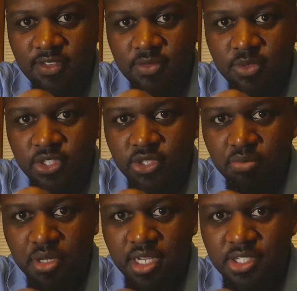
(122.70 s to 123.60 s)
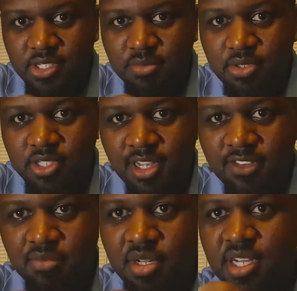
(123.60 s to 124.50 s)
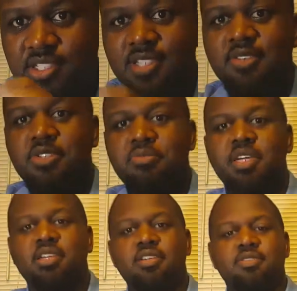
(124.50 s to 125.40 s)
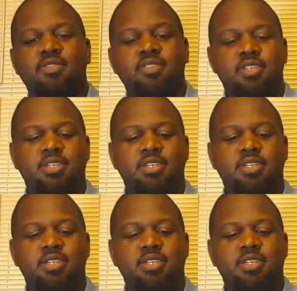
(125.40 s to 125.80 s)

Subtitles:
this piece of plastic, protective plastic on the back of it.